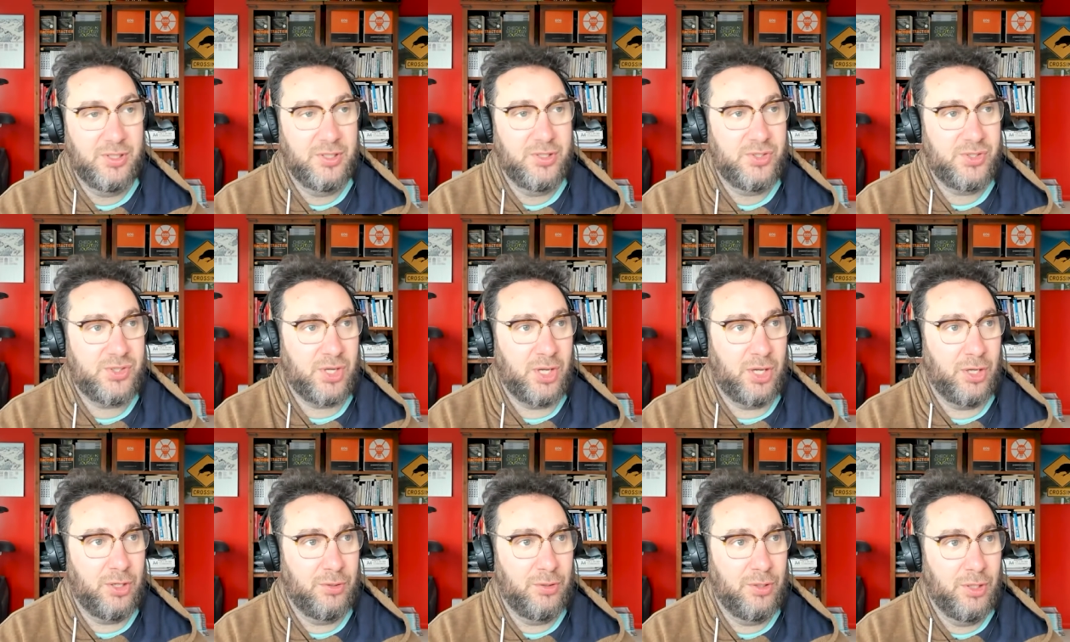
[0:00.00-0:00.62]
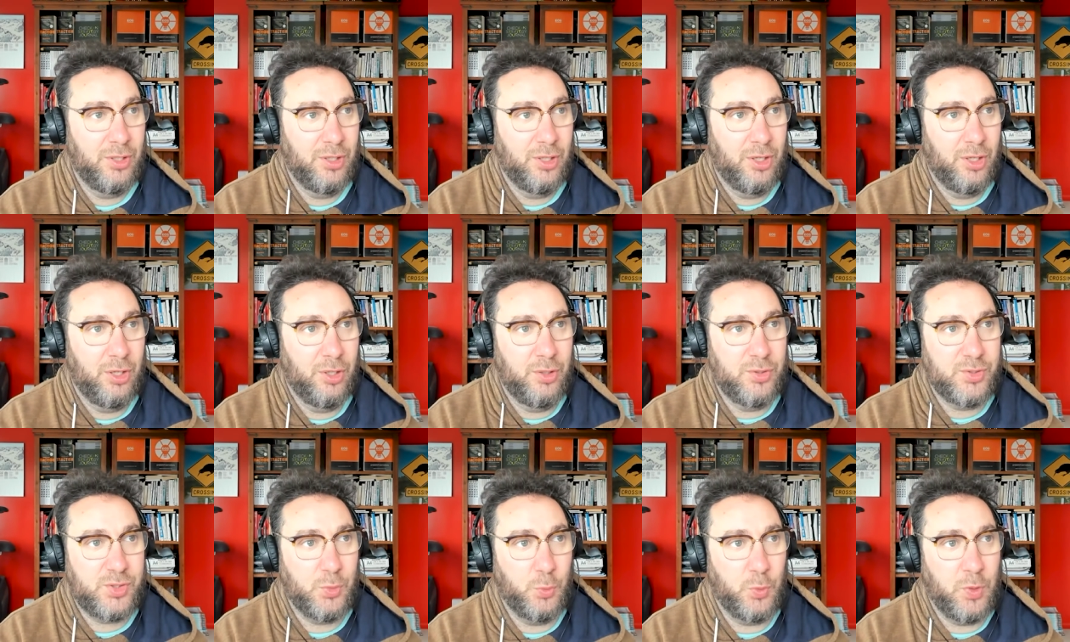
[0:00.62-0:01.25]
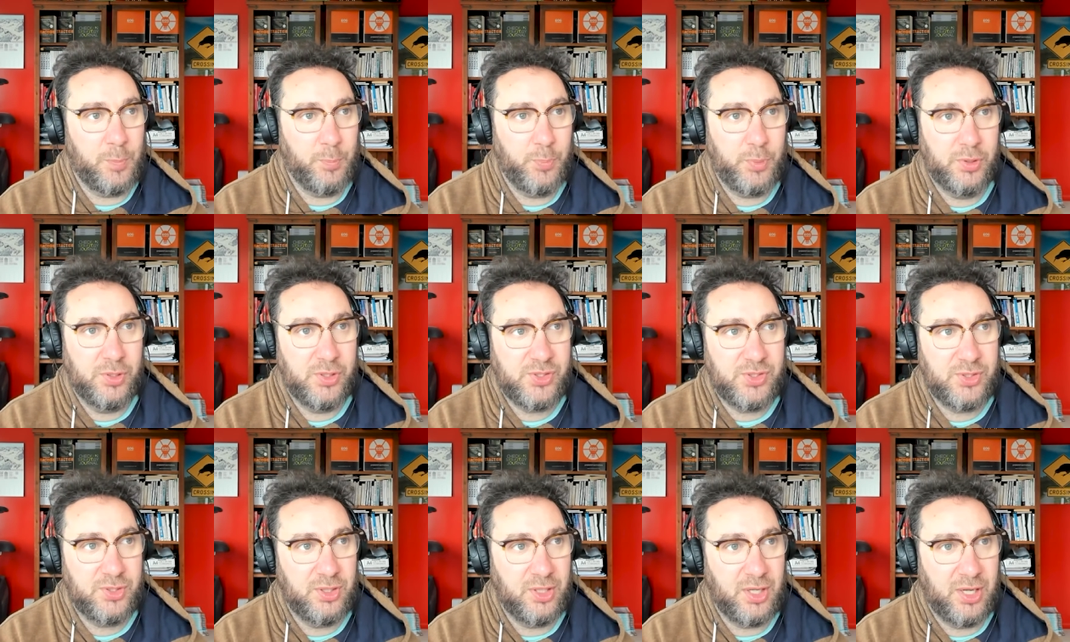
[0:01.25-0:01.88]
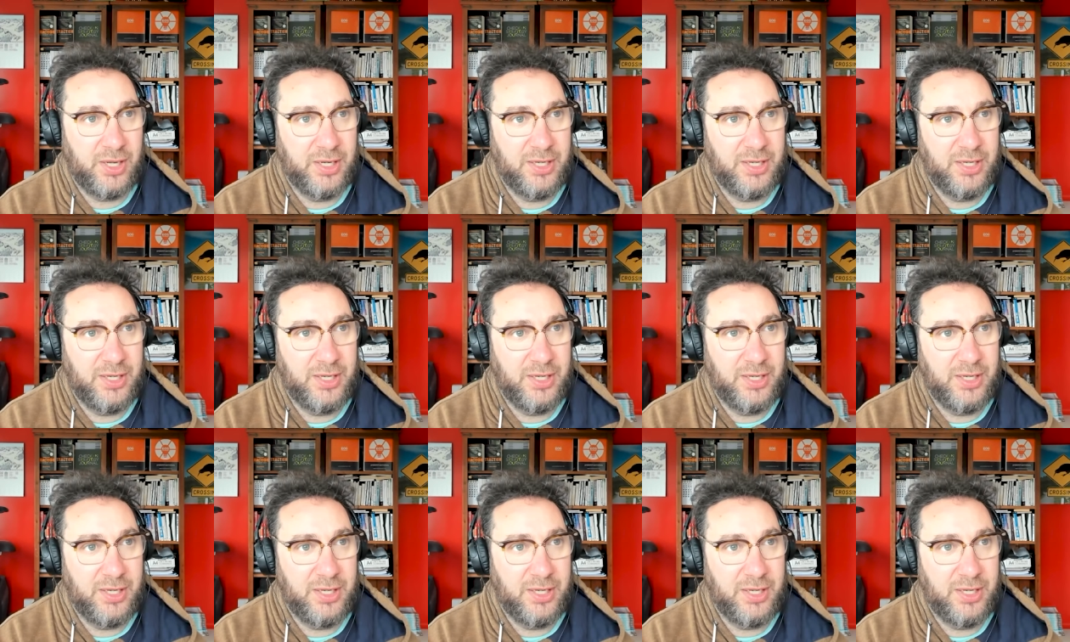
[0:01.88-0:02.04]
So who's the one person I